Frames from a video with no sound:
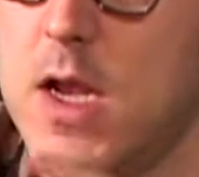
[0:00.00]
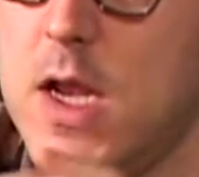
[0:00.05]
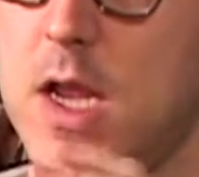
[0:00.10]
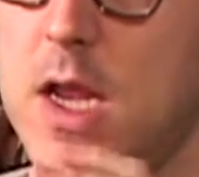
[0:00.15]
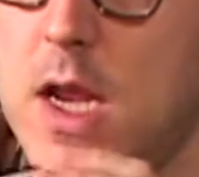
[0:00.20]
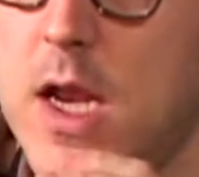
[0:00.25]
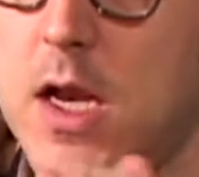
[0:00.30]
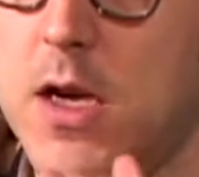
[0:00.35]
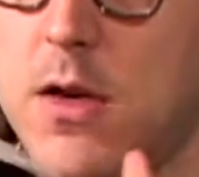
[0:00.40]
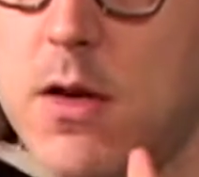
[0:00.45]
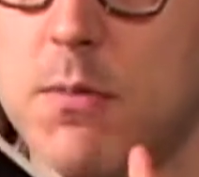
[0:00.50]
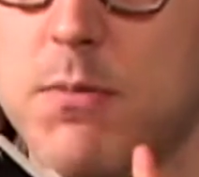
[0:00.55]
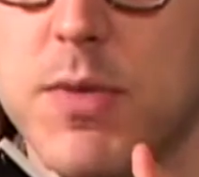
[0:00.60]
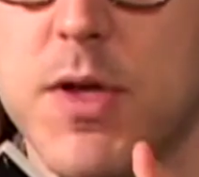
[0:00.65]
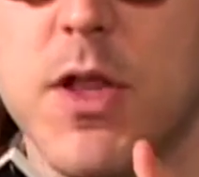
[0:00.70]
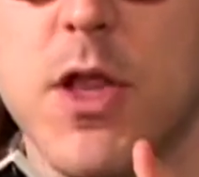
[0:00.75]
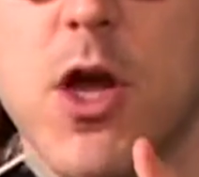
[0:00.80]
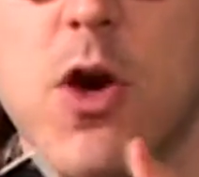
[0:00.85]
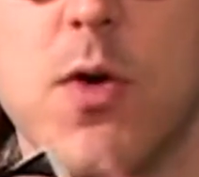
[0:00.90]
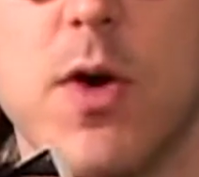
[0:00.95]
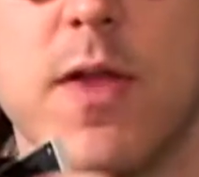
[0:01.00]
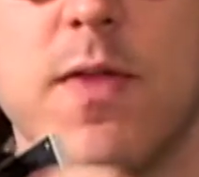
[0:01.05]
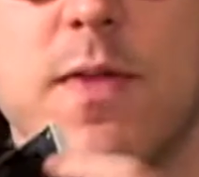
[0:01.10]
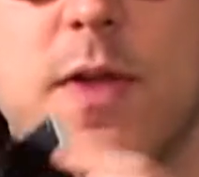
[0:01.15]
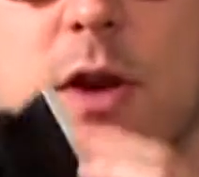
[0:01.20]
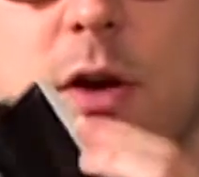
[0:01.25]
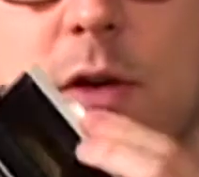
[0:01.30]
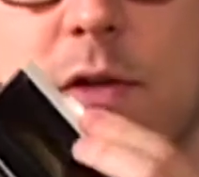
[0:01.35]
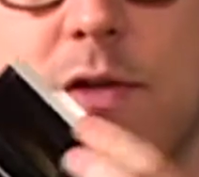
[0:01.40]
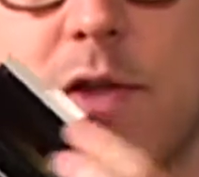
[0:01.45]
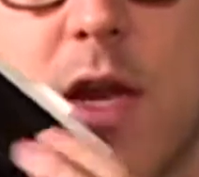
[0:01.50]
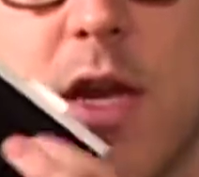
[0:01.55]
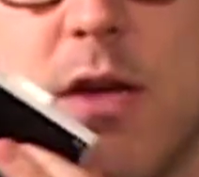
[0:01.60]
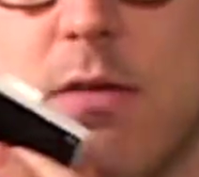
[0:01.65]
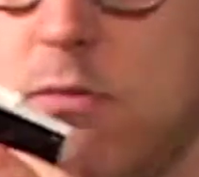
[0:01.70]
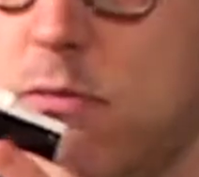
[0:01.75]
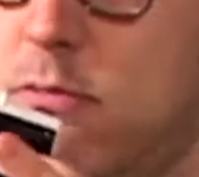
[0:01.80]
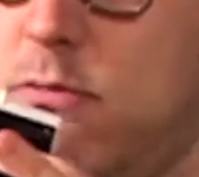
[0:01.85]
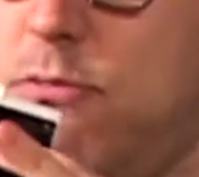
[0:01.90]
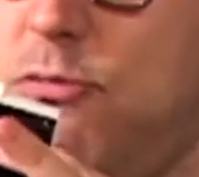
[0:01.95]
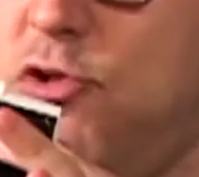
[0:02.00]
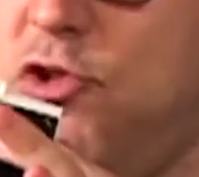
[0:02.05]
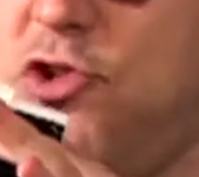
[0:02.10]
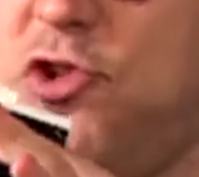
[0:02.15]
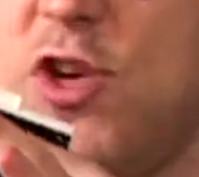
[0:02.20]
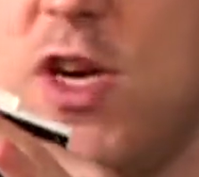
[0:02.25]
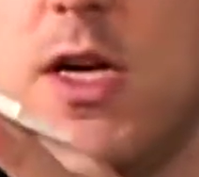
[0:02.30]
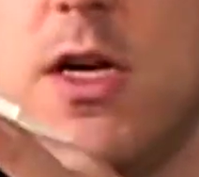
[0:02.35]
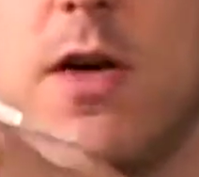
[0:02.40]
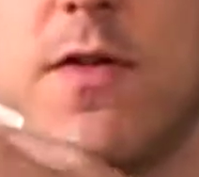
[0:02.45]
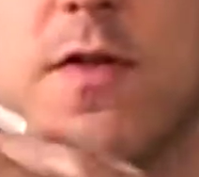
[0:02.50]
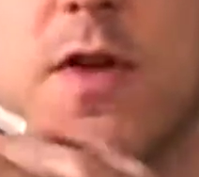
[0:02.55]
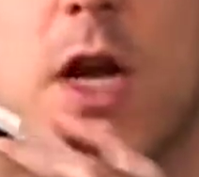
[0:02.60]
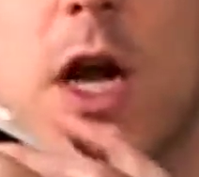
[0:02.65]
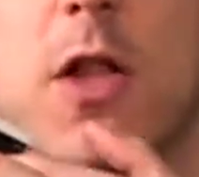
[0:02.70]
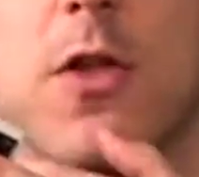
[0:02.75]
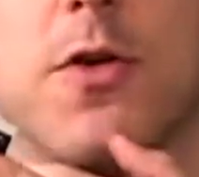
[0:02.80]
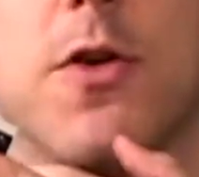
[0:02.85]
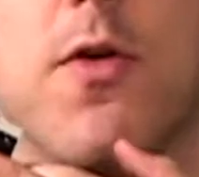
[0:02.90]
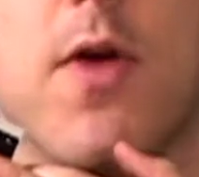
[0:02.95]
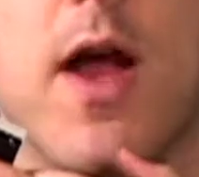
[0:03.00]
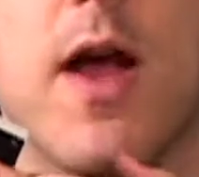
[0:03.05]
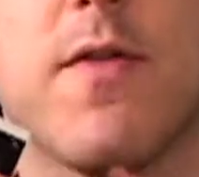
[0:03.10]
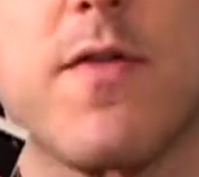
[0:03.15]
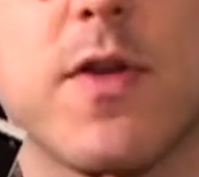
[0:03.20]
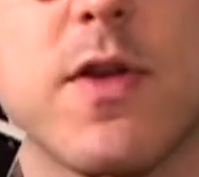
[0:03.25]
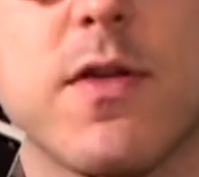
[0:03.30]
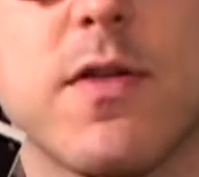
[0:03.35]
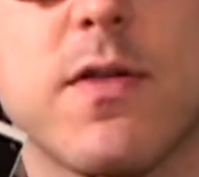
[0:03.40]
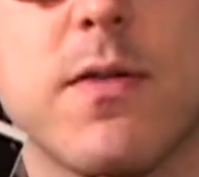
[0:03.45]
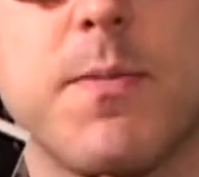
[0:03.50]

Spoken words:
and below it there is a sheet of color graphics.